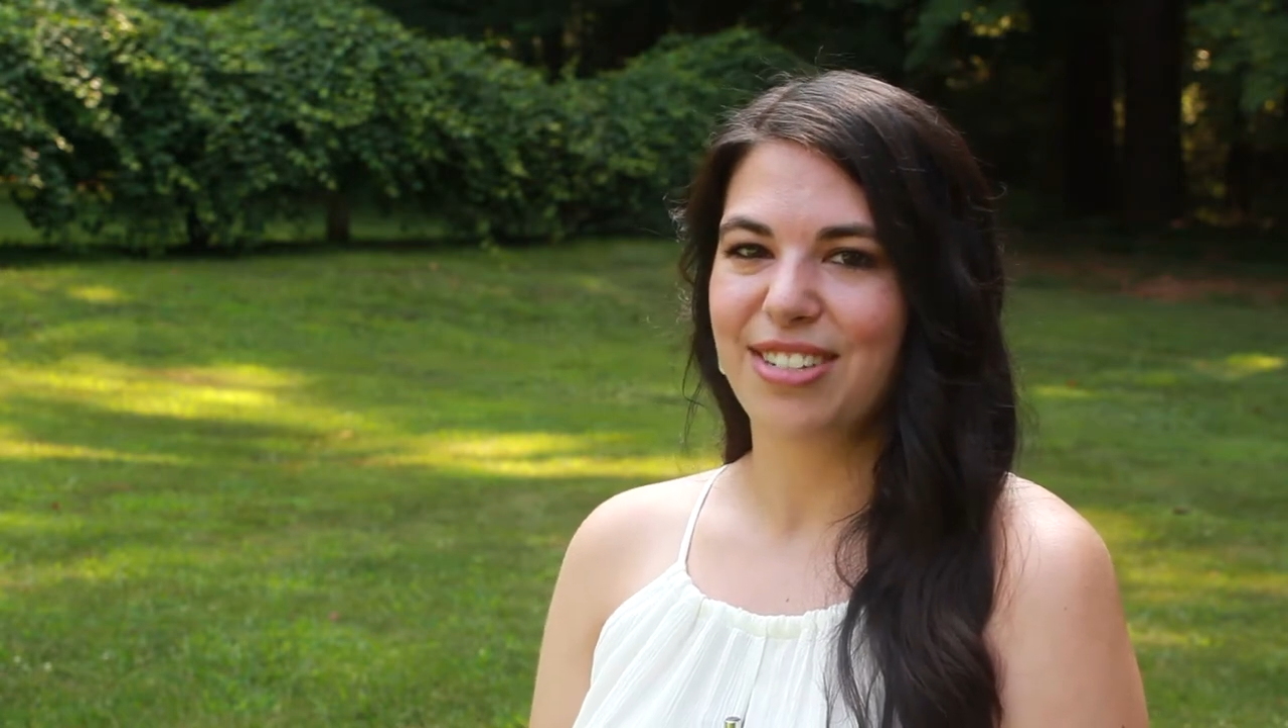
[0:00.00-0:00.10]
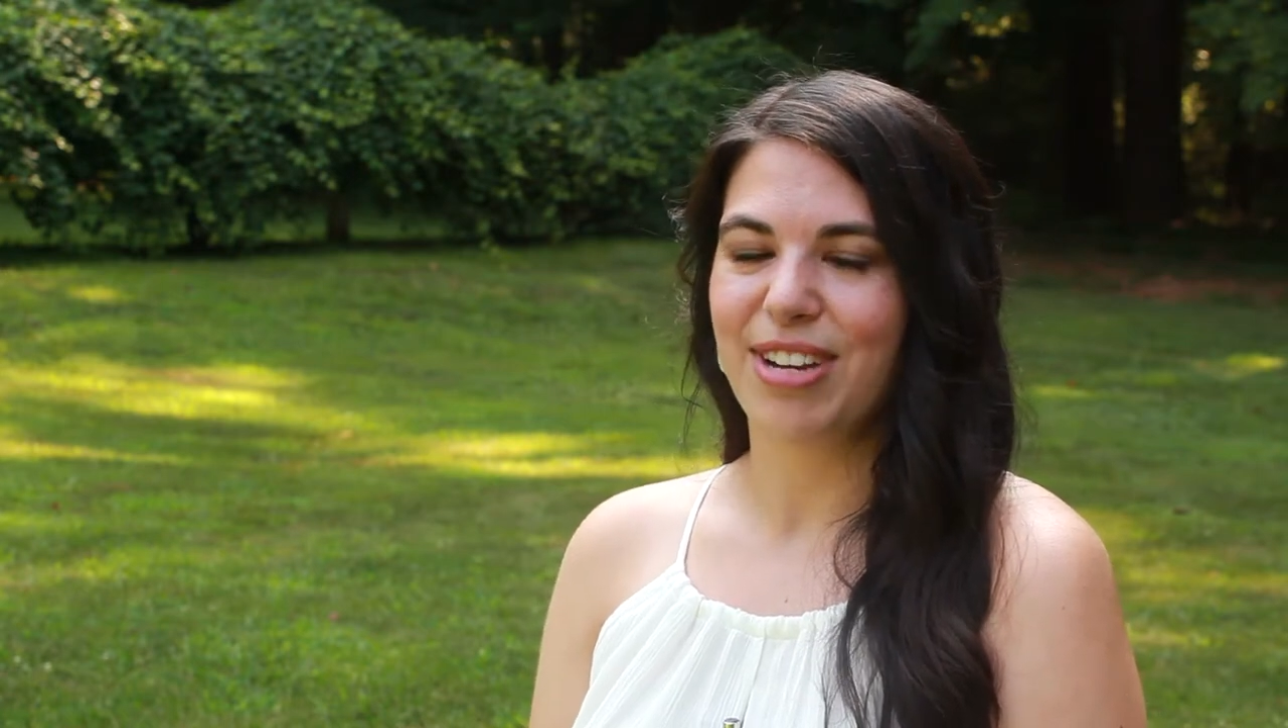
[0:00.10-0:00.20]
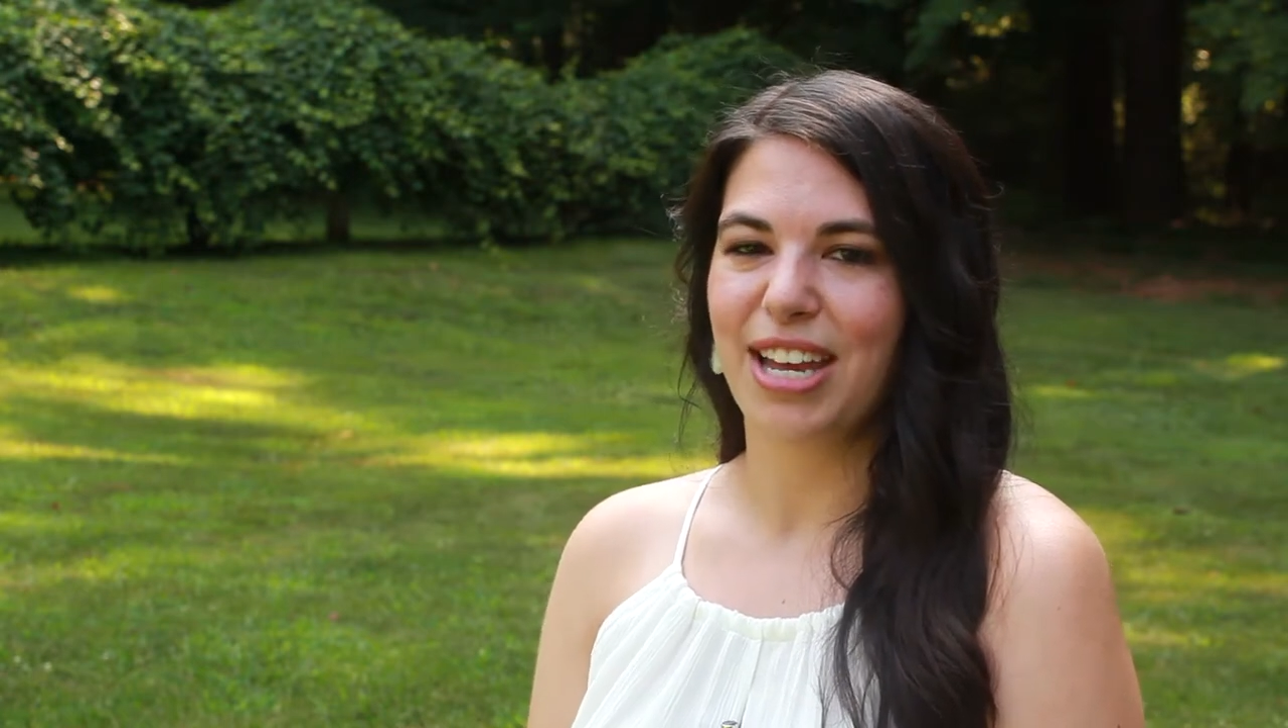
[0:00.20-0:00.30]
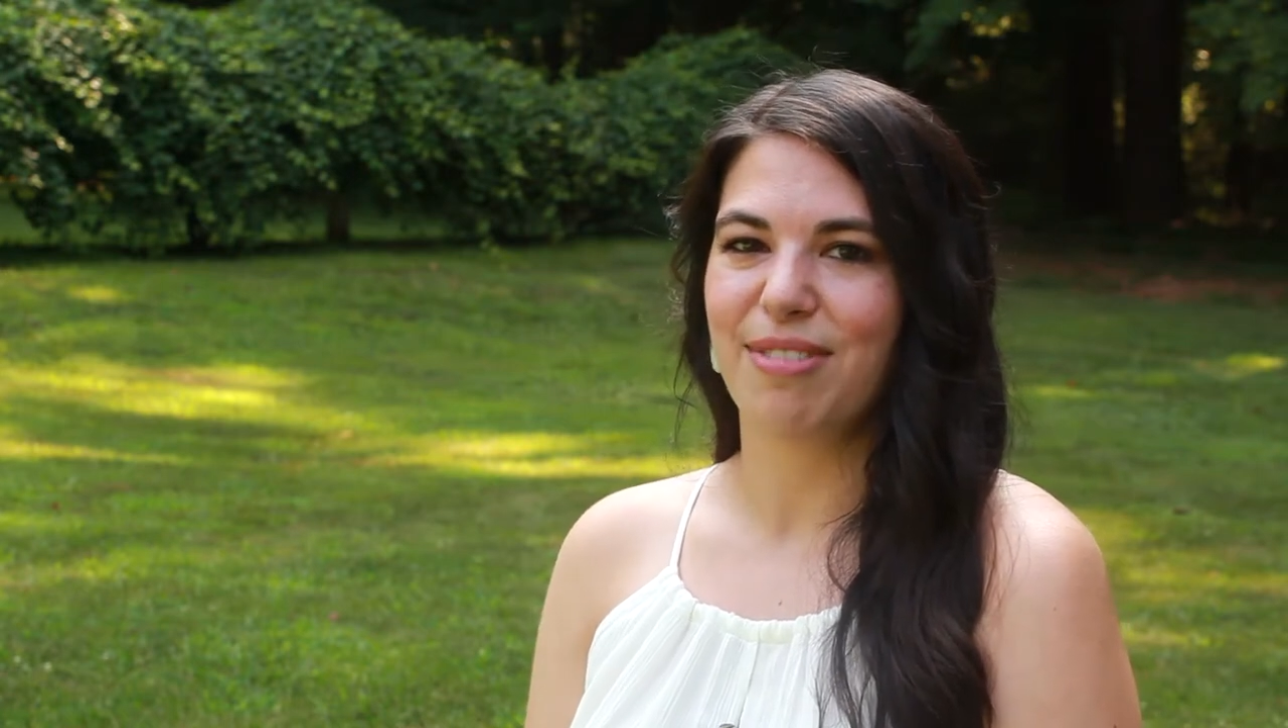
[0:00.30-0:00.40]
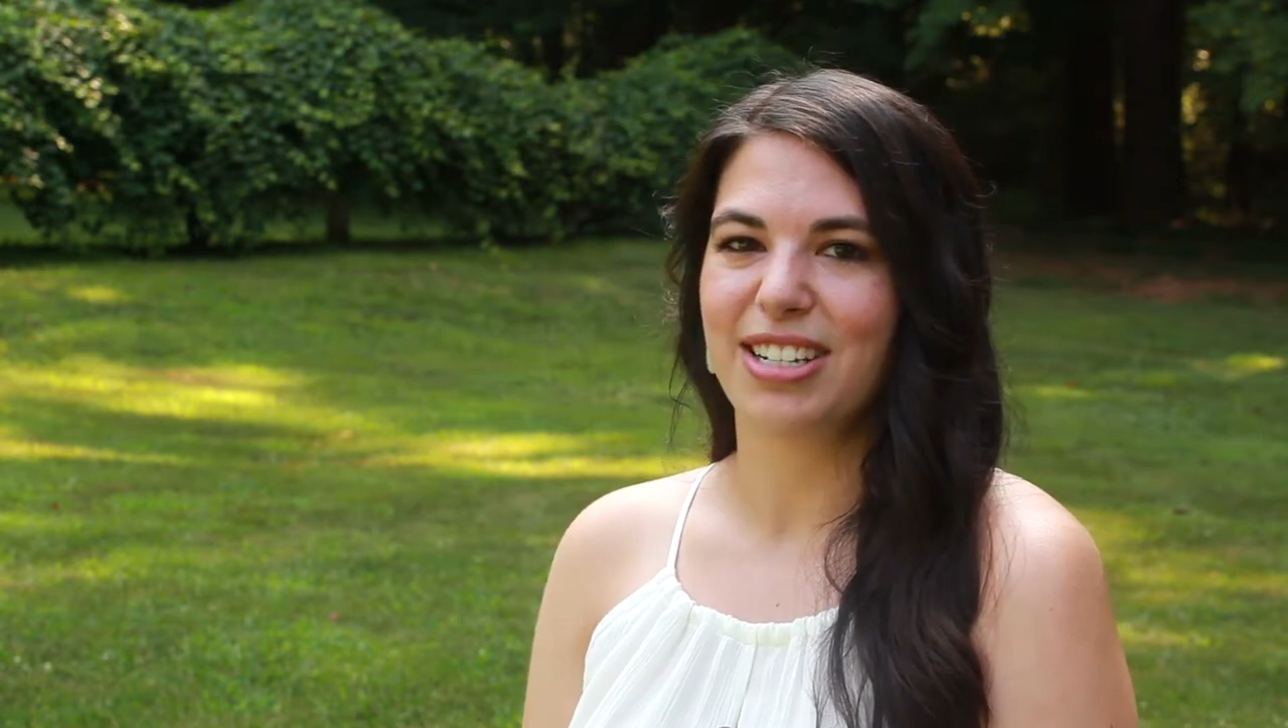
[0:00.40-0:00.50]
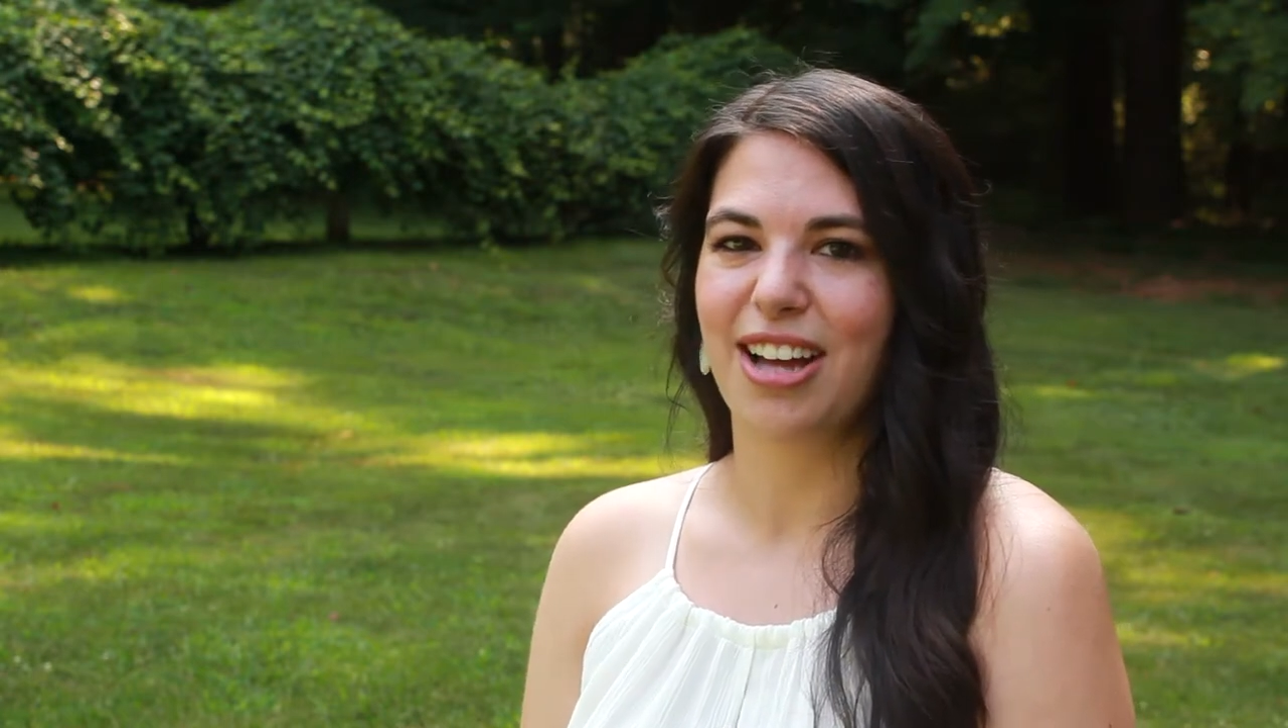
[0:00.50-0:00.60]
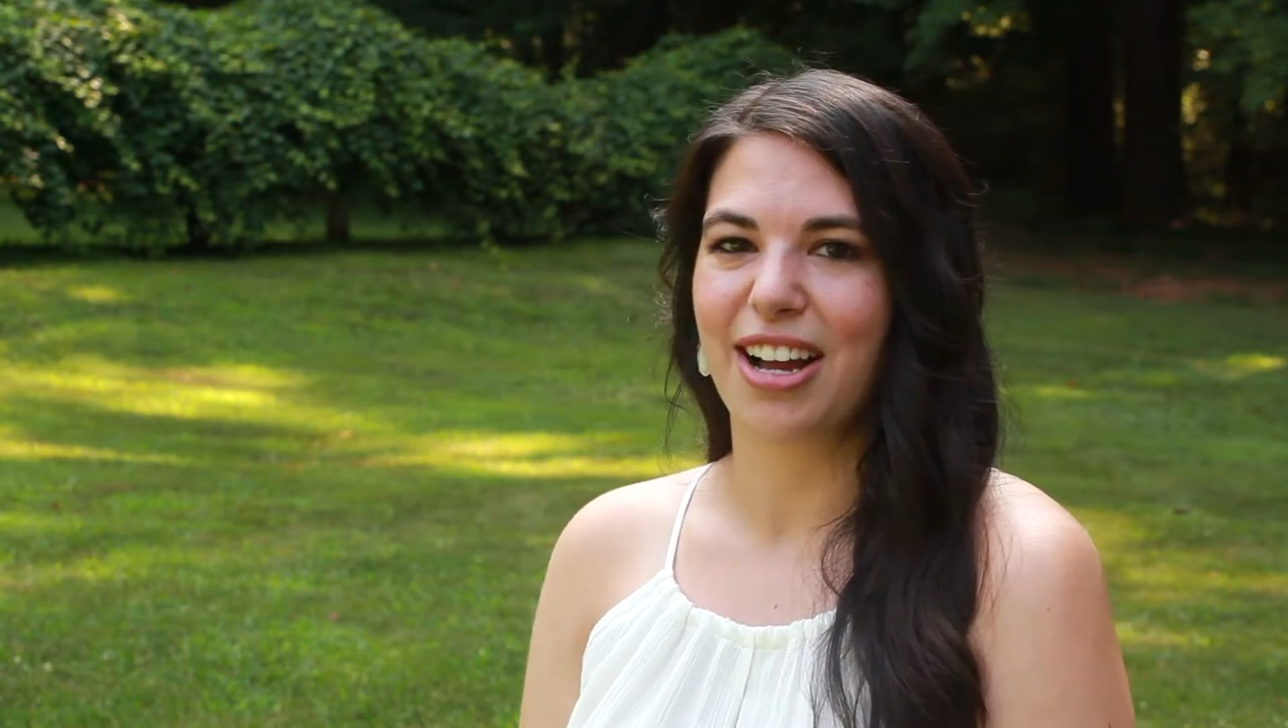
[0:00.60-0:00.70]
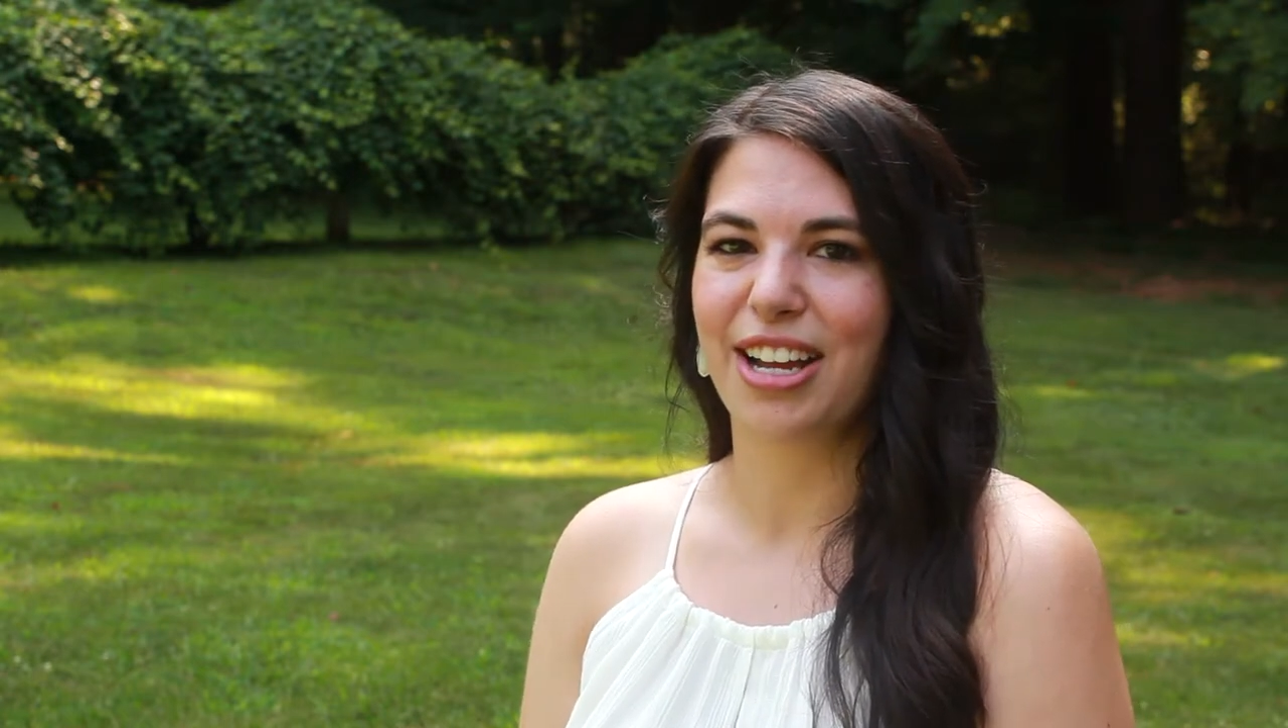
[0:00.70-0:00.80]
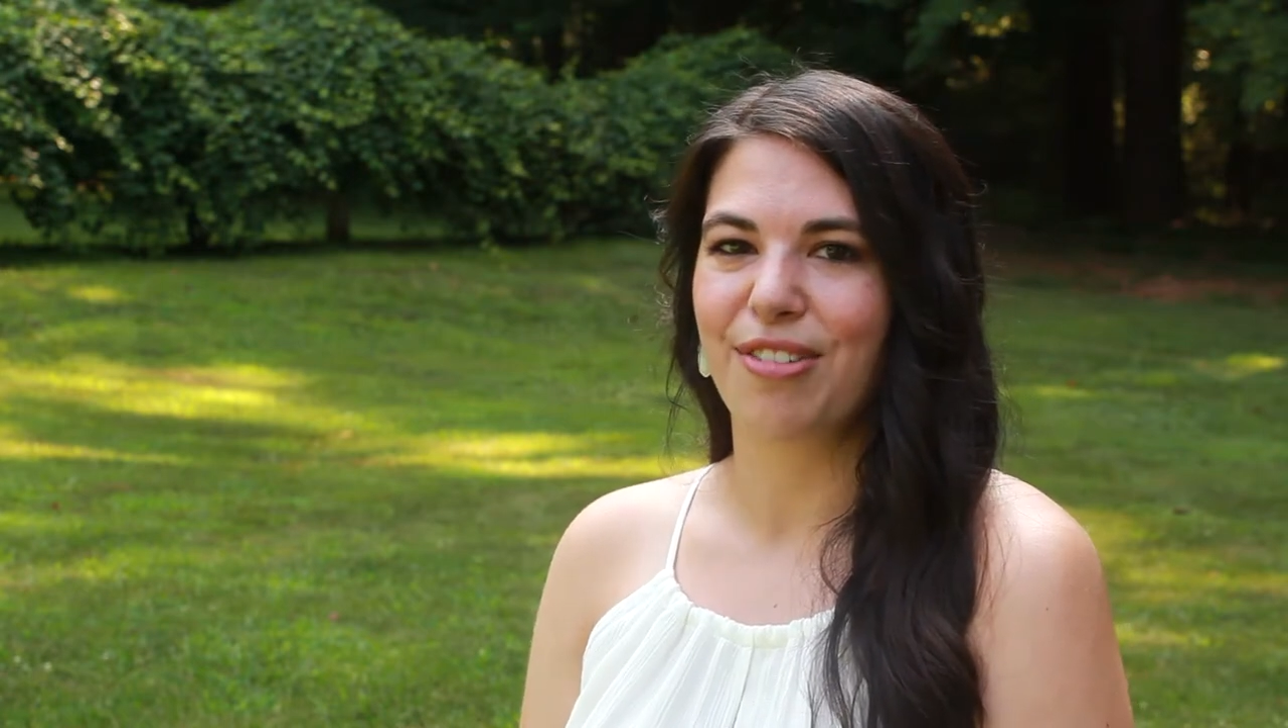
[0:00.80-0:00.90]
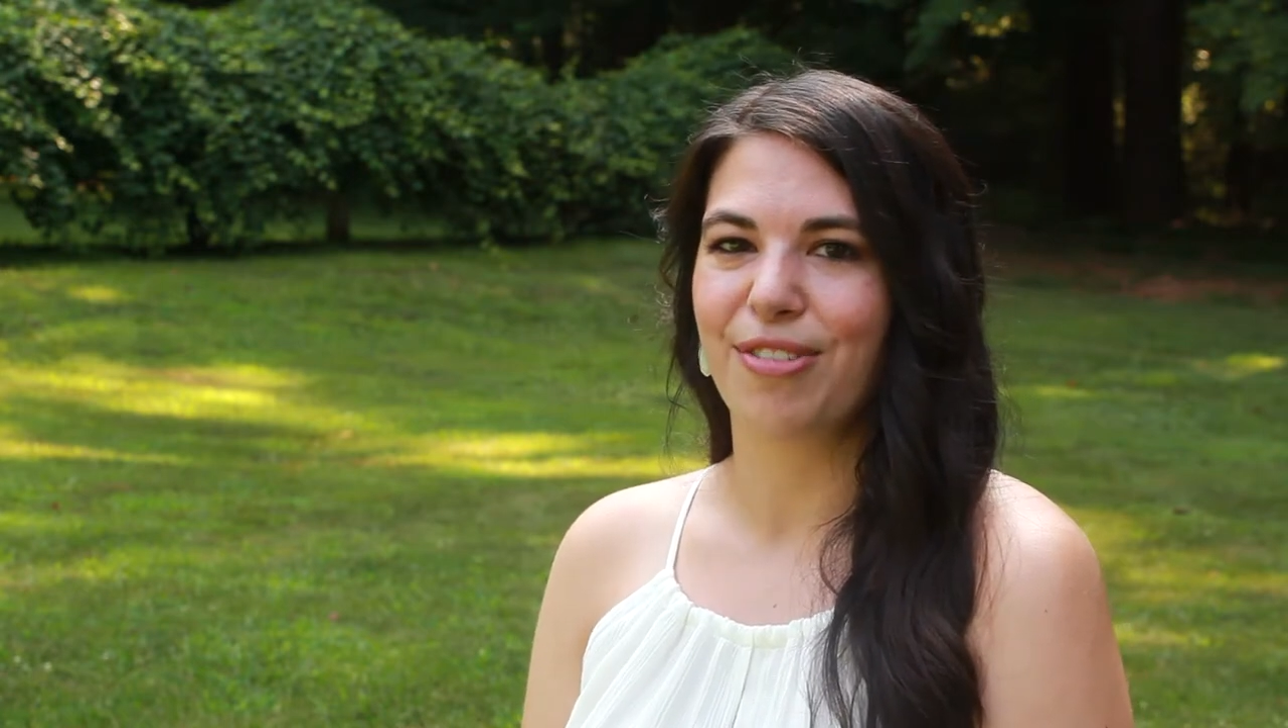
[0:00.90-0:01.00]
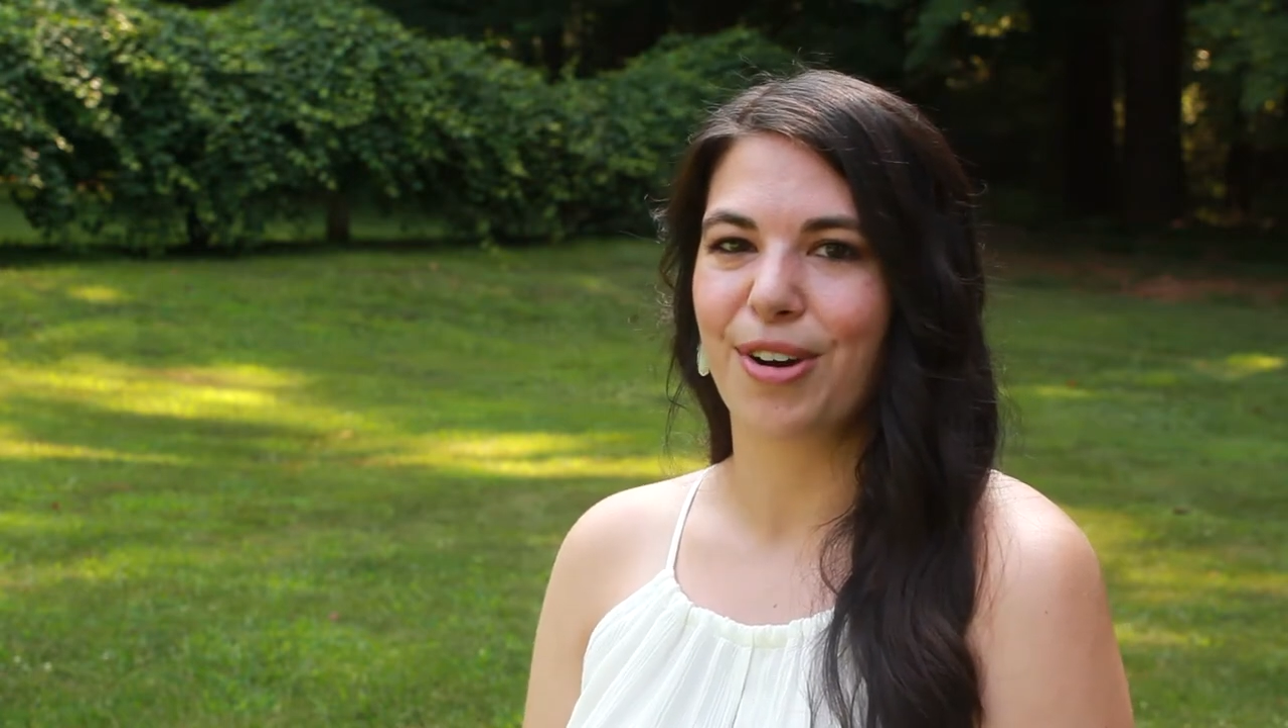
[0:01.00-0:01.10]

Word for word: We had been talking for